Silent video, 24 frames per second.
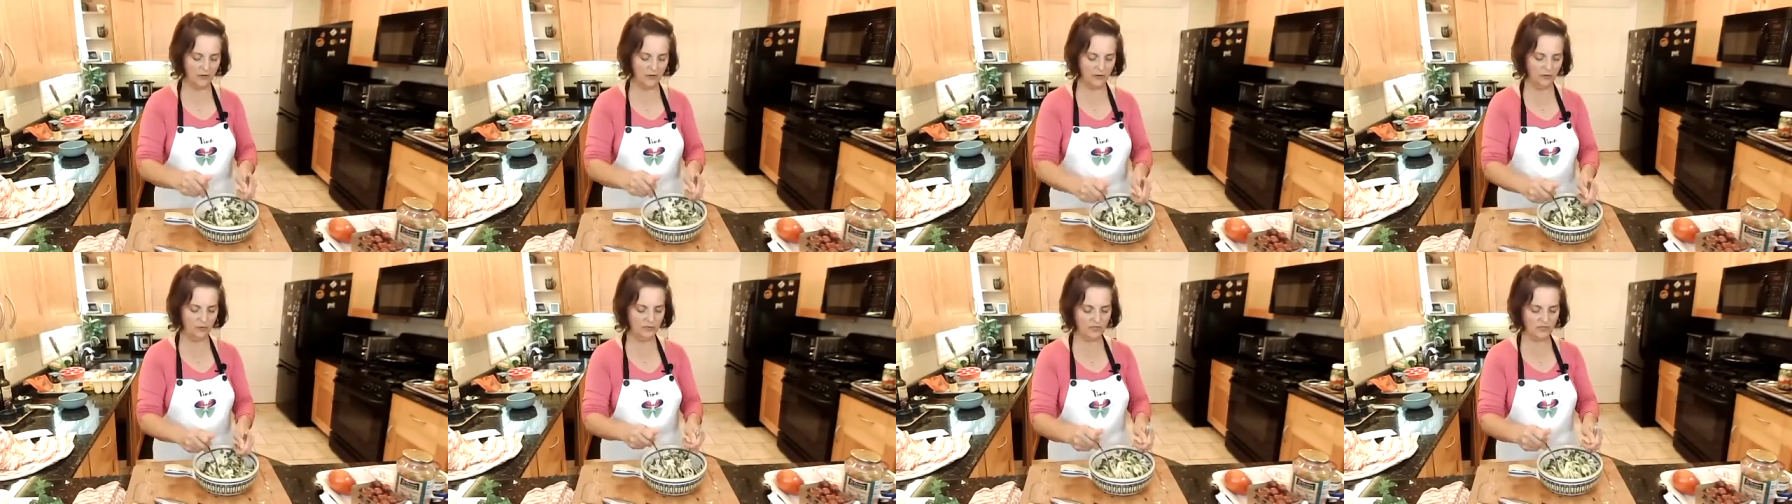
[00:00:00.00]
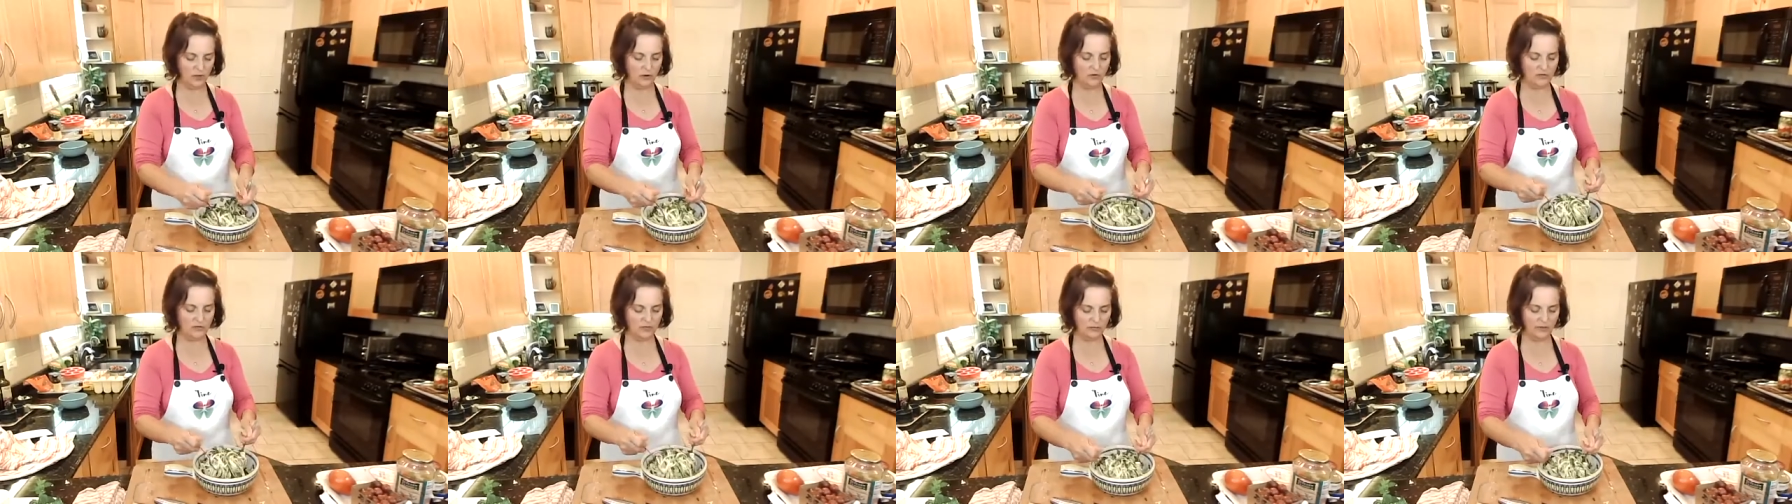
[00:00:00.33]
Who is
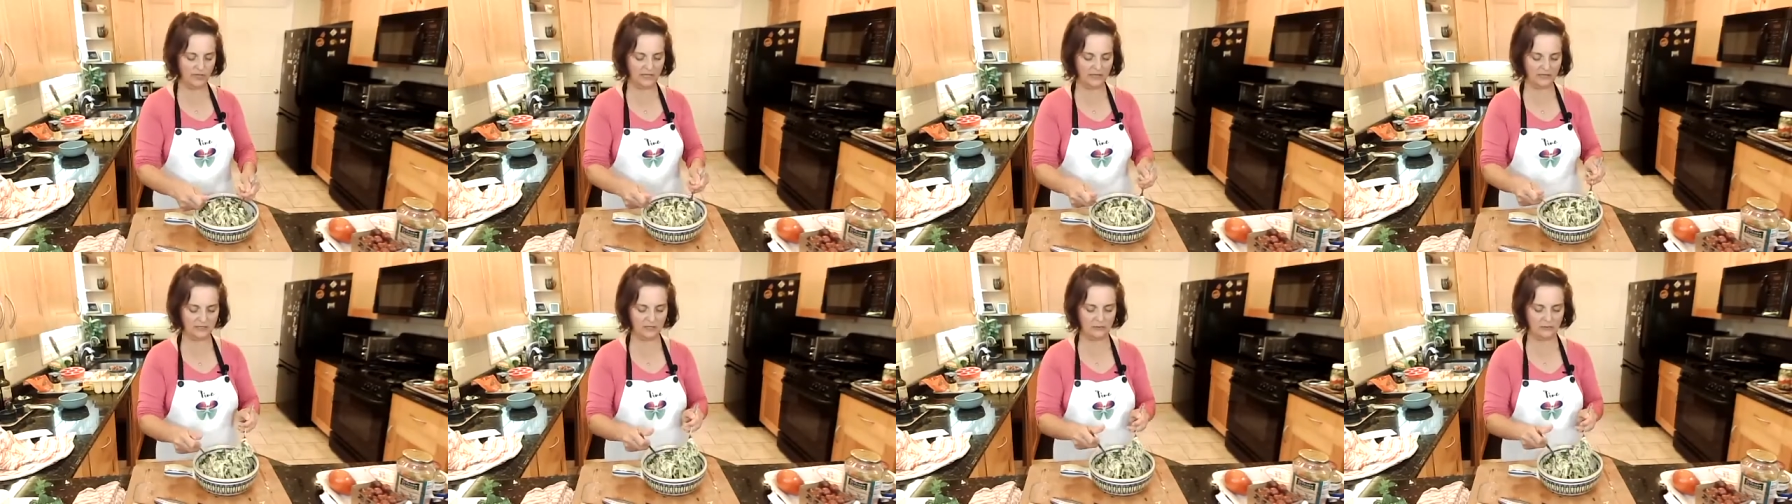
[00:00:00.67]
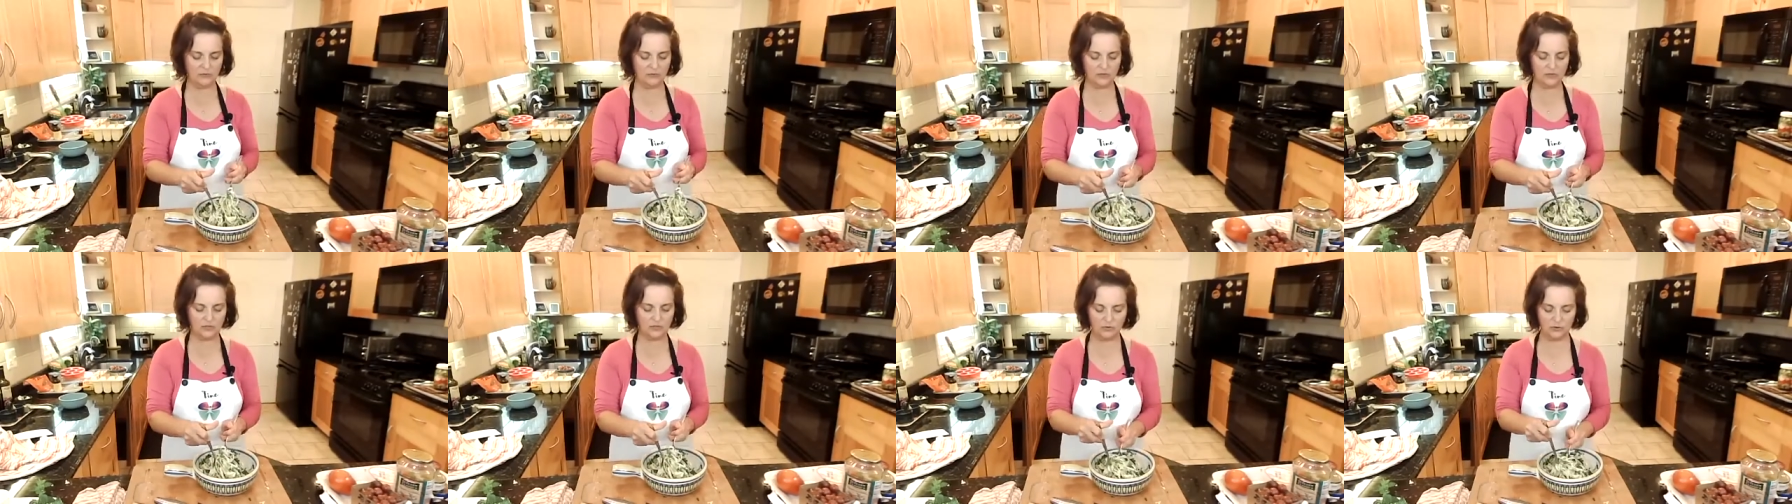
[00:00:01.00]
going to make
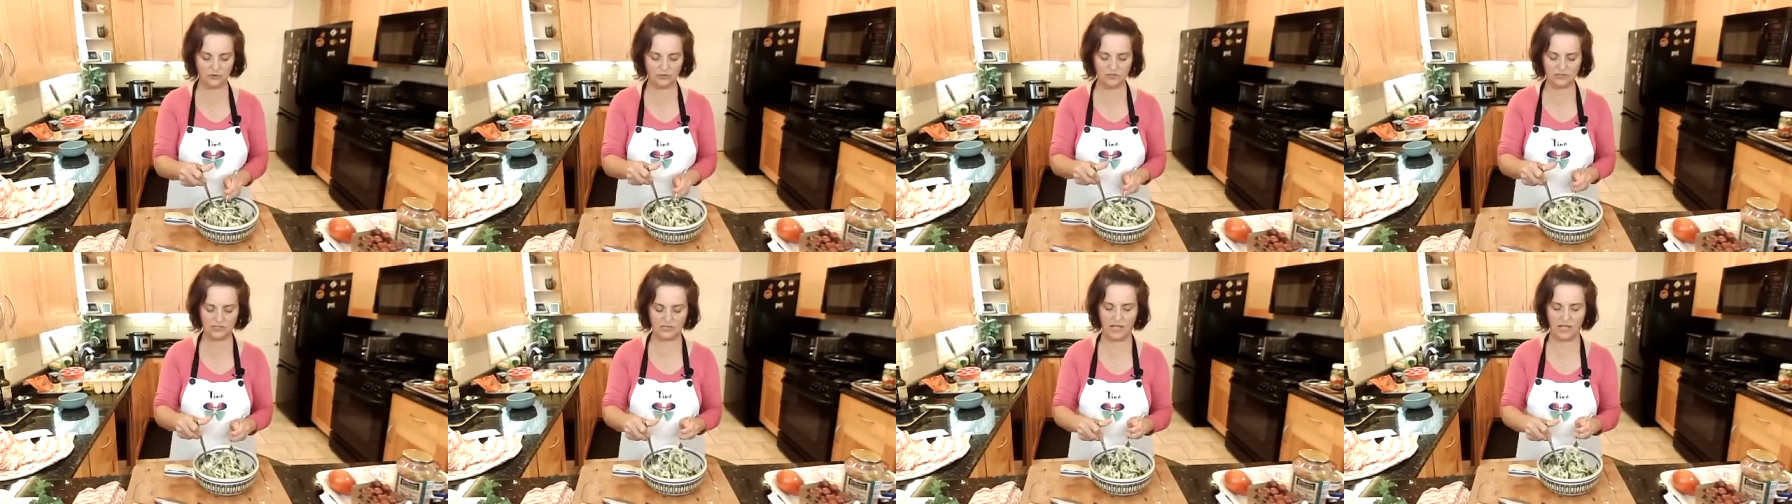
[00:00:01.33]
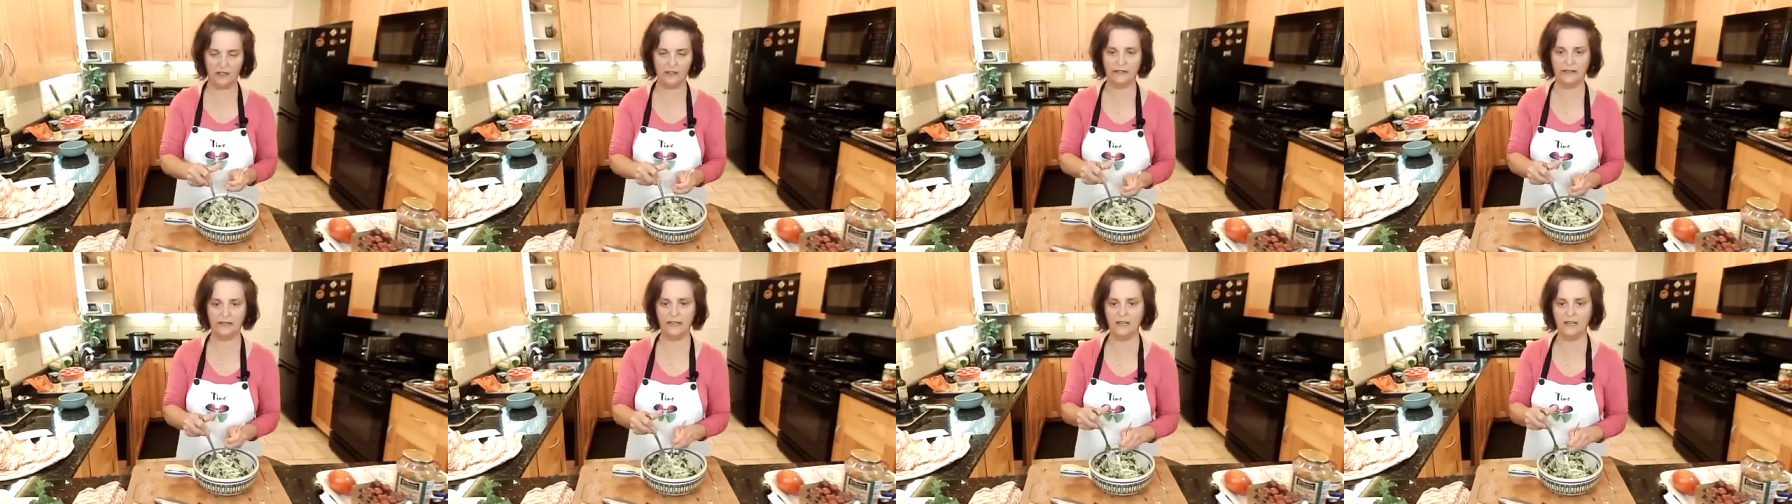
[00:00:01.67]
some zoodle salad?